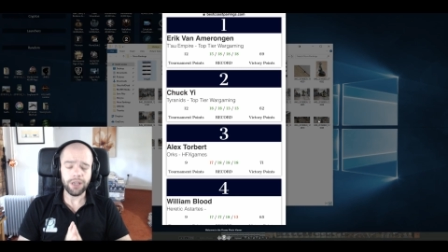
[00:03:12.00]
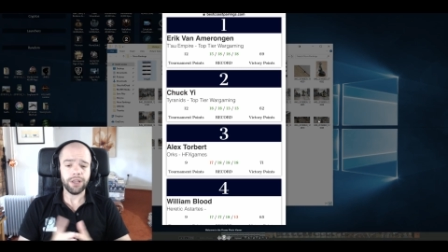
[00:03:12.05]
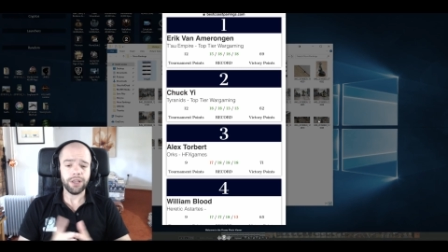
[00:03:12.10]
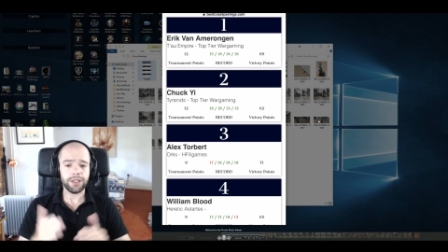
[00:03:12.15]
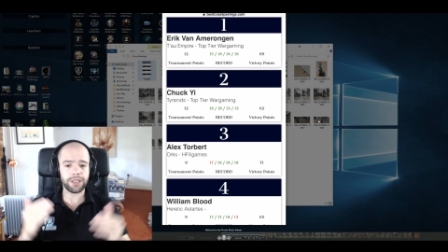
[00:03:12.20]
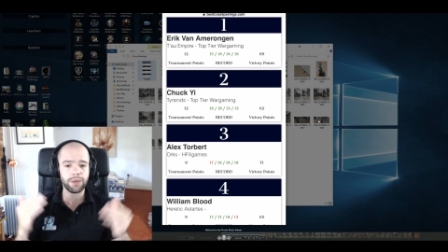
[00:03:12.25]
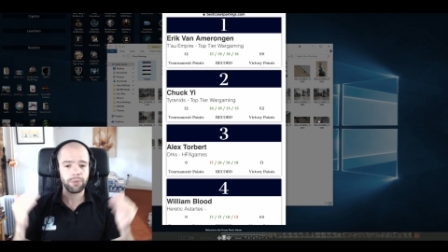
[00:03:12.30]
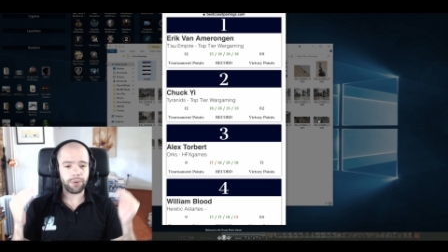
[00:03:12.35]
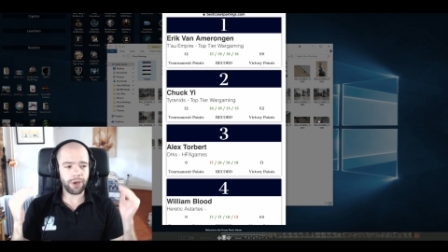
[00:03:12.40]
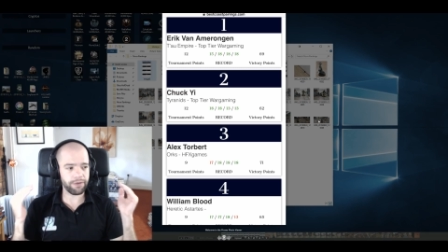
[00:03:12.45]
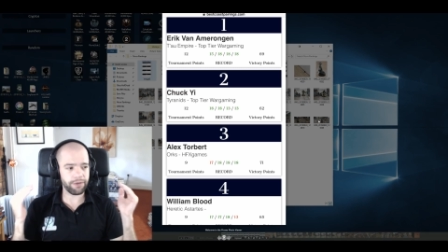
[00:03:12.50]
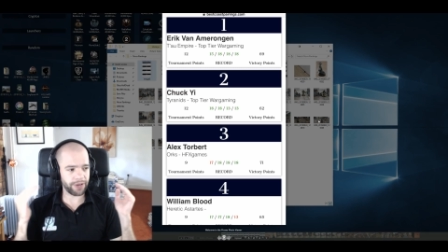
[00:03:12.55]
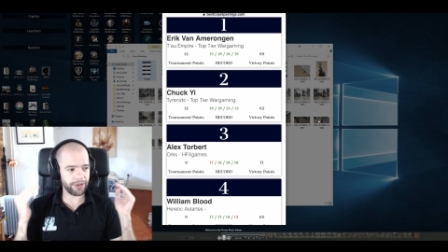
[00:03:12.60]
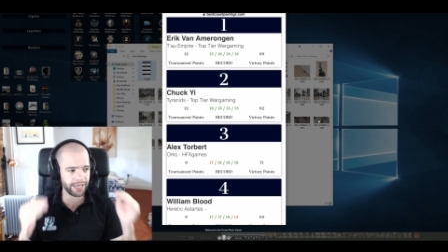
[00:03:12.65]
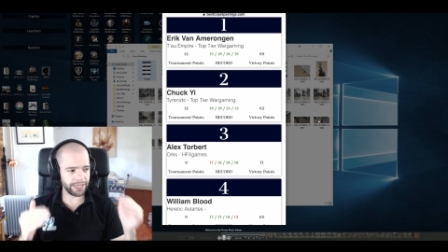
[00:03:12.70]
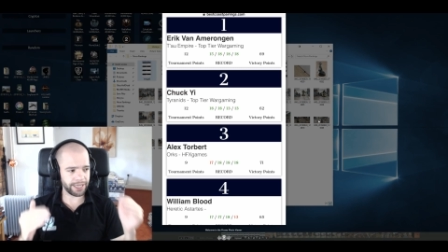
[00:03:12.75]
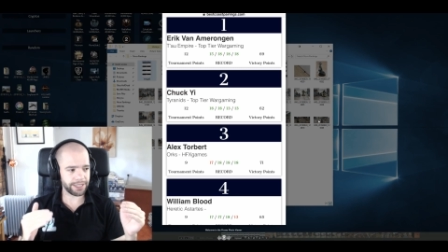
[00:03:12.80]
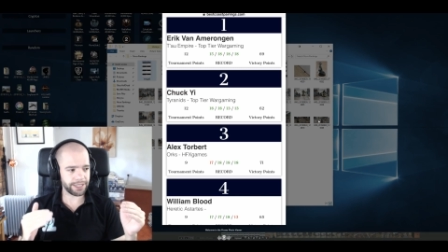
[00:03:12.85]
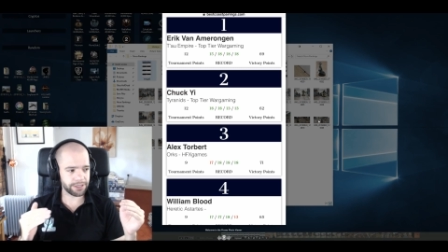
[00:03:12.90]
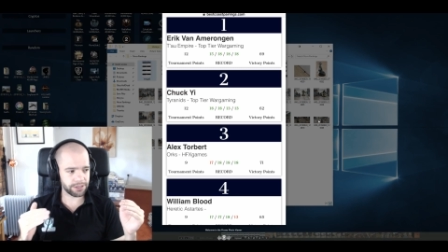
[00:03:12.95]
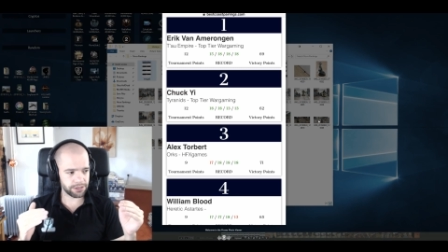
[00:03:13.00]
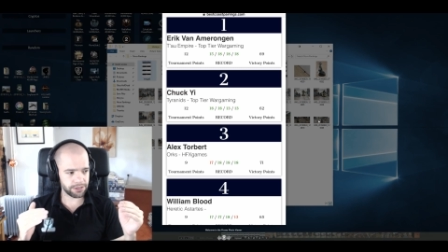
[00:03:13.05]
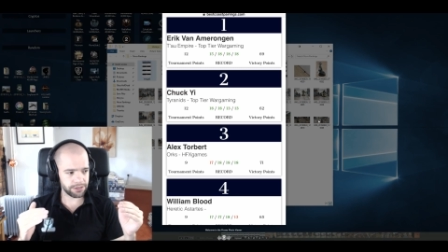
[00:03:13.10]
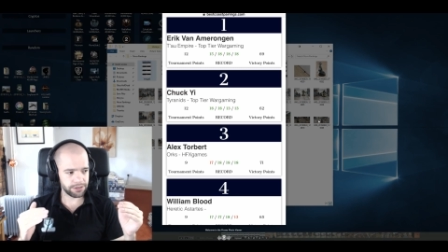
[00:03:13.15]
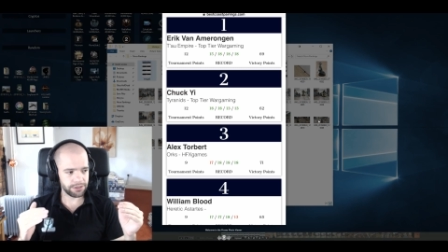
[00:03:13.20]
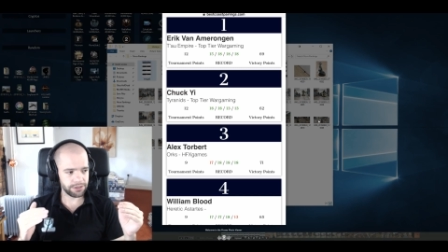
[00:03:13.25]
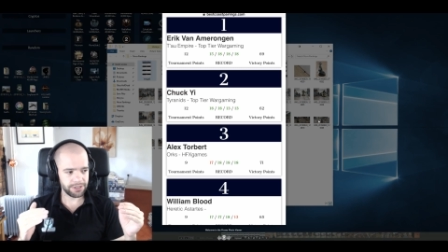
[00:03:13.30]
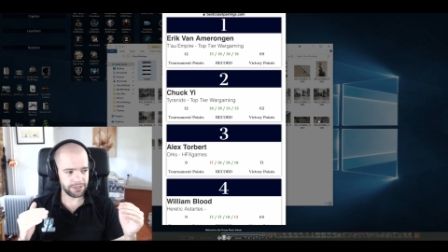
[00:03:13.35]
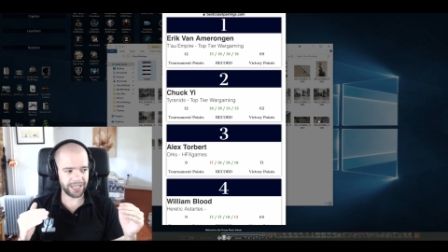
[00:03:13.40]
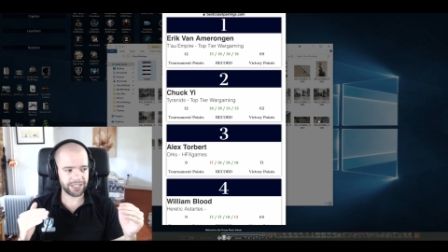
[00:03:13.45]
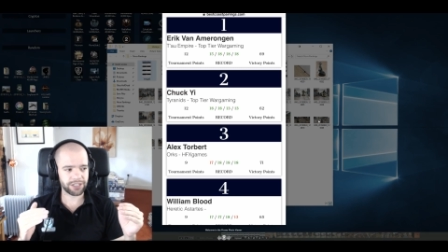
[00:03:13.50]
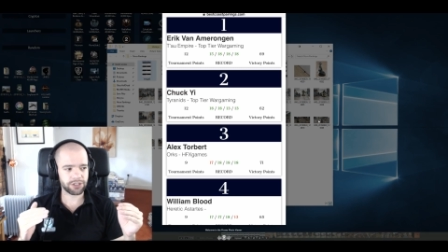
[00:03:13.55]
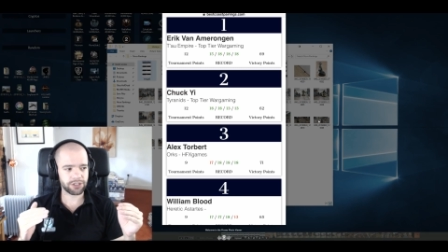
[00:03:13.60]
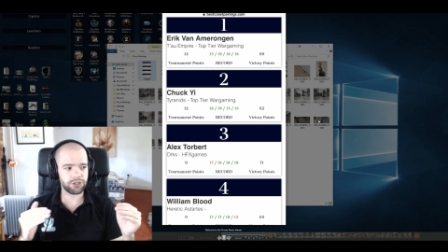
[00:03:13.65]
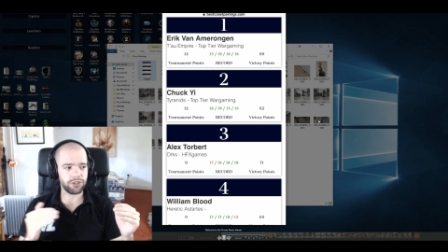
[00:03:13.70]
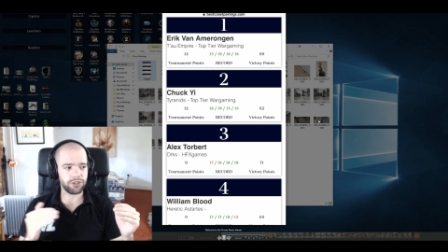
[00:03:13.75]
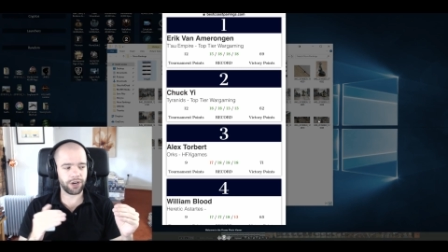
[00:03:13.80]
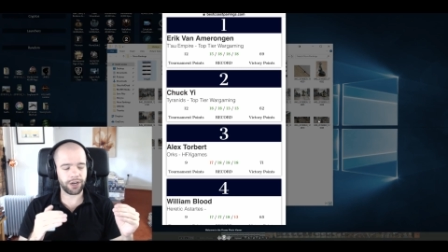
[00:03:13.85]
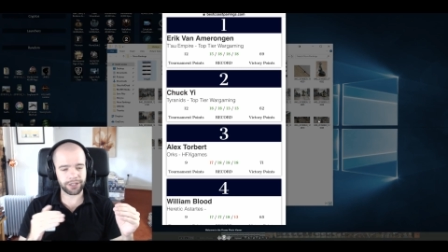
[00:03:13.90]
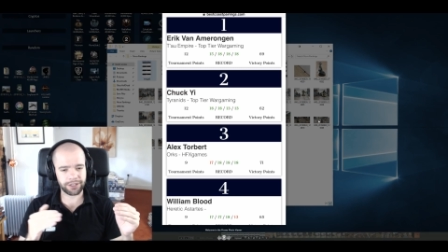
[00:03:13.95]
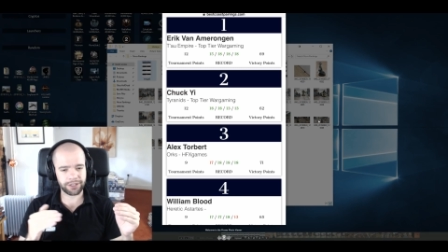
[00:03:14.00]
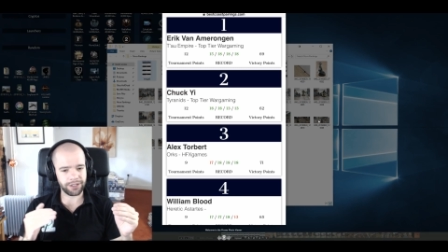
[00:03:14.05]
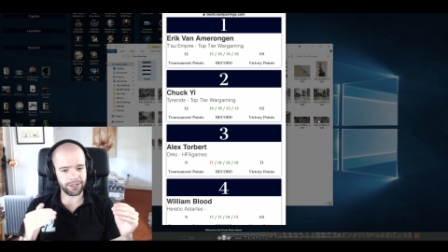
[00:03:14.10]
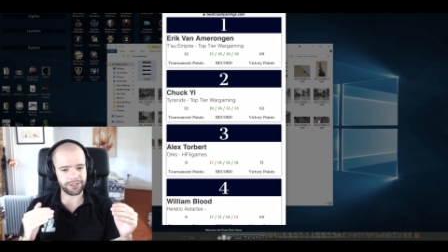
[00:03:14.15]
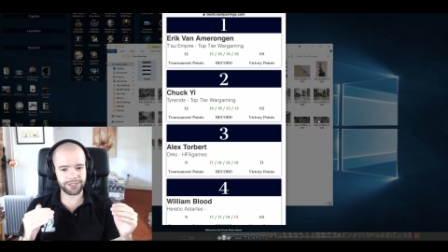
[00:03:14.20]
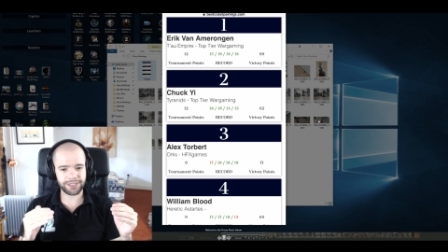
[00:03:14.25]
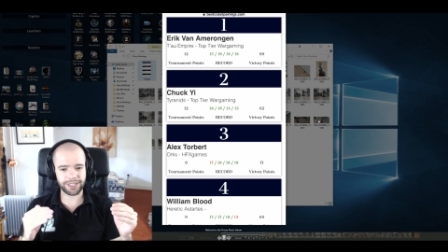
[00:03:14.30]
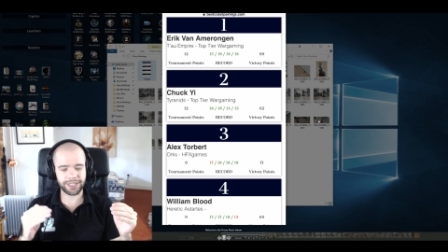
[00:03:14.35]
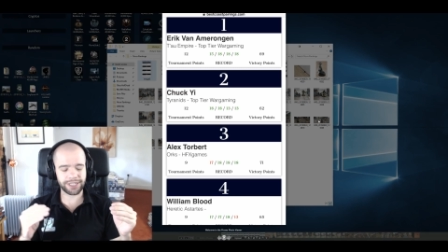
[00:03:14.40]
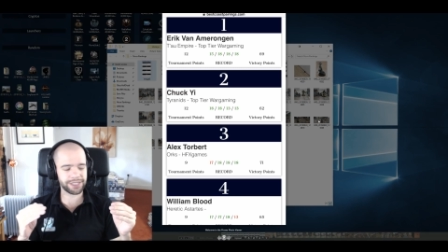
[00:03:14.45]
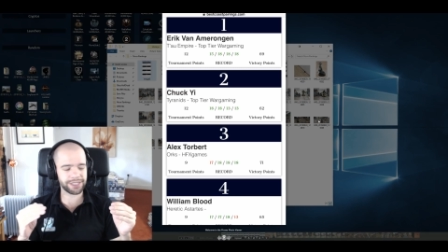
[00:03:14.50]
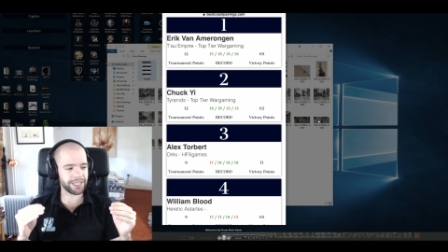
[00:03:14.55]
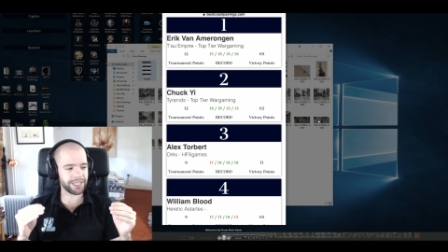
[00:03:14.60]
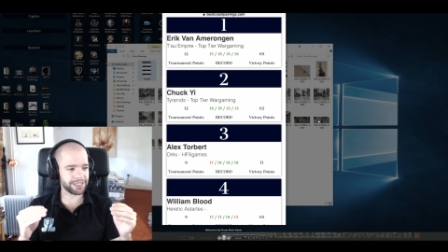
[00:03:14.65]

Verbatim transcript: Then we have Alex. Alex, I can't say his